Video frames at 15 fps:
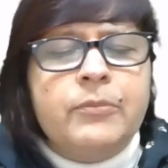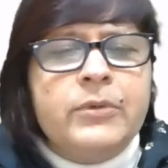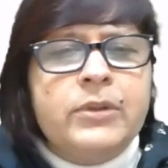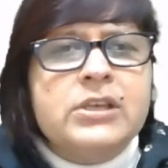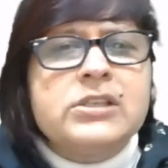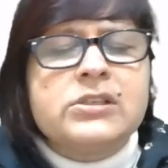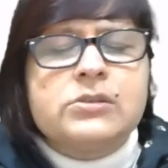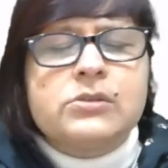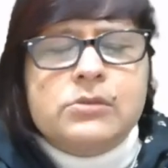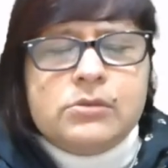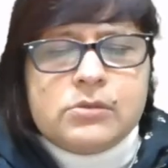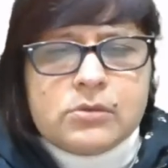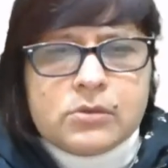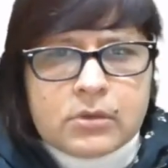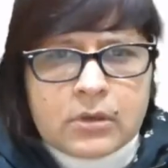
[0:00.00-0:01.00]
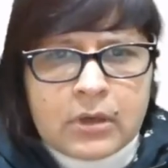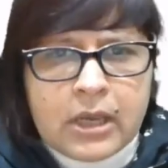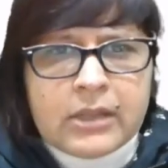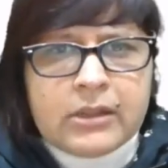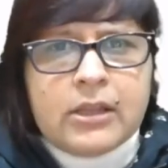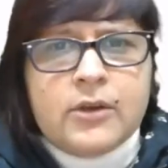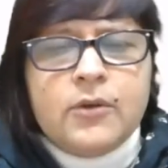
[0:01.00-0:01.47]
this
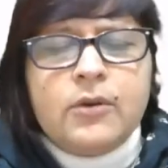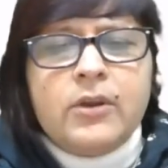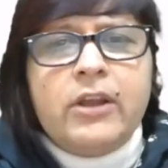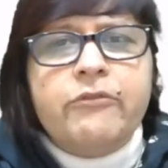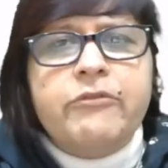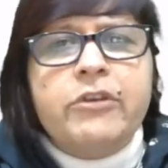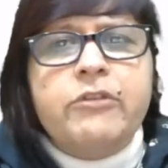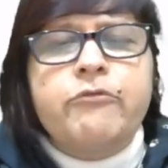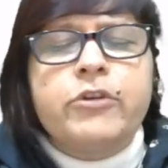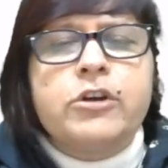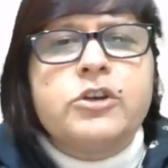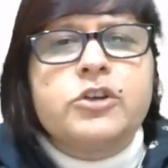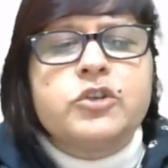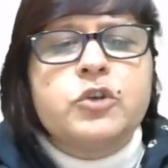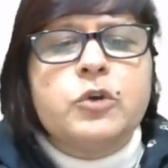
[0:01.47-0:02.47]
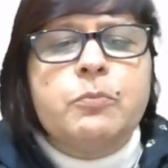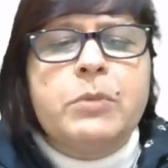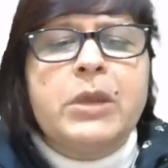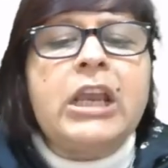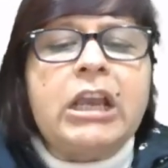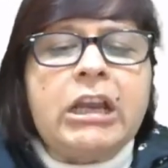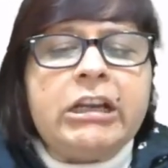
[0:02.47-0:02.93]
ethnography work should
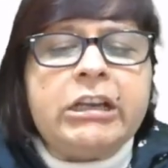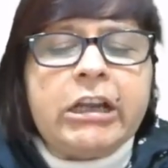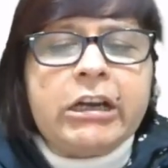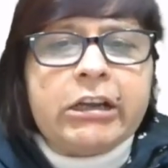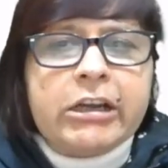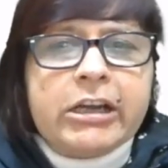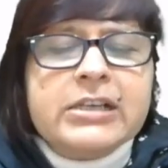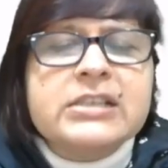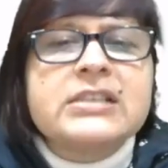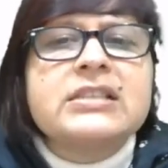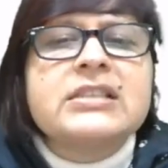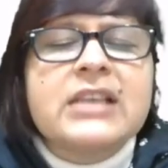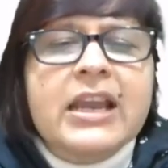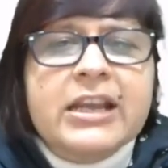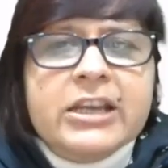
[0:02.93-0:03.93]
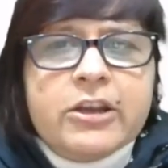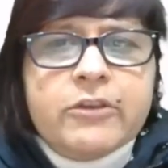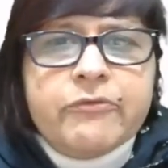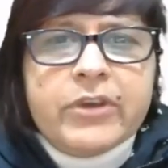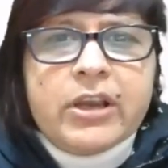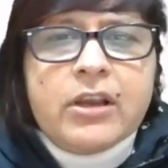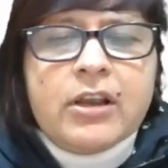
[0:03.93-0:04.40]
be conducted
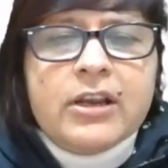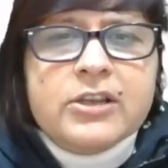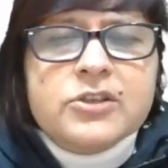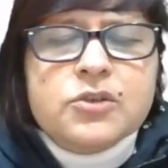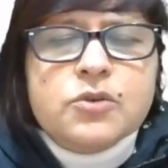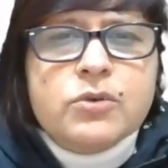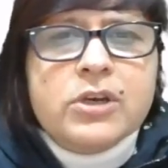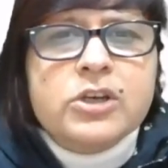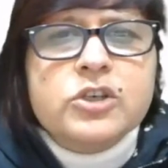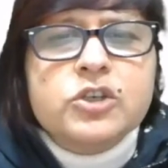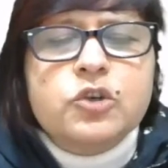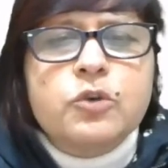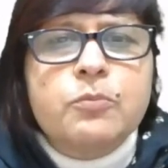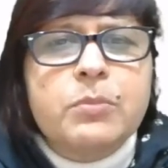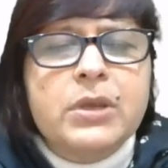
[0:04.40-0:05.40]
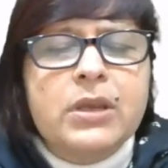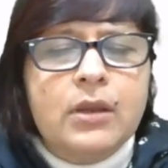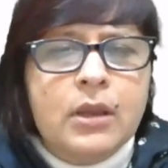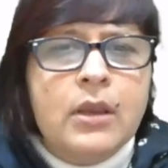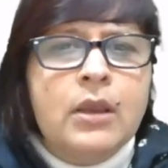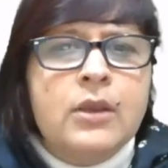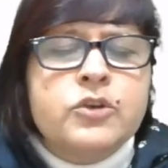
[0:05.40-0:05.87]
scientifically. Students
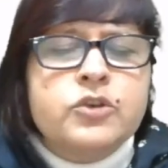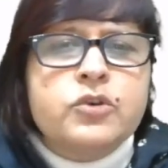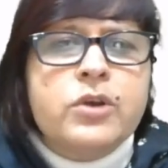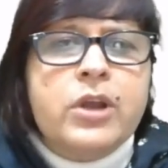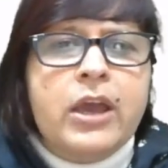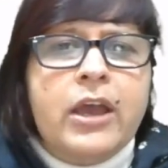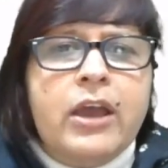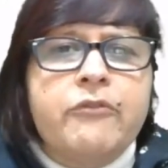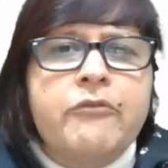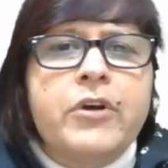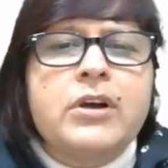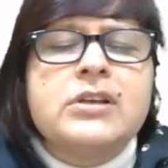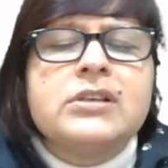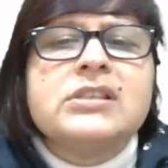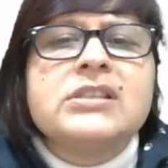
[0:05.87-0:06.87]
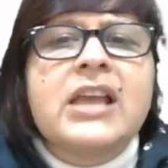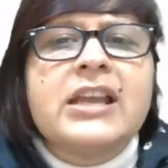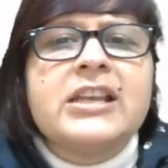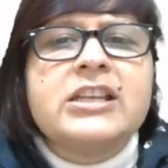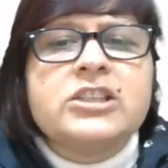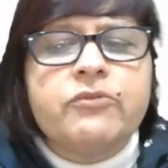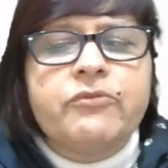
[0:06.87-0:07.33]
should have a
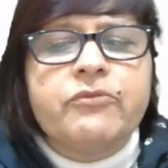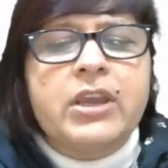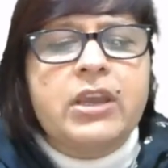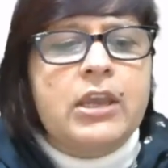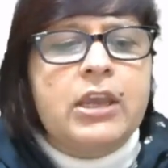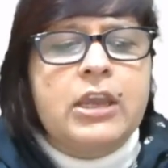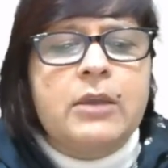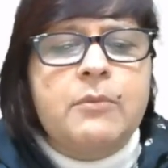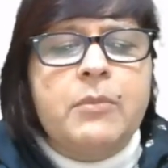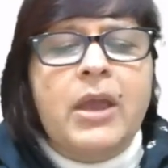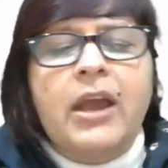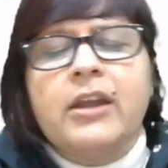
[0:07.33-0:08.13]
scientific aim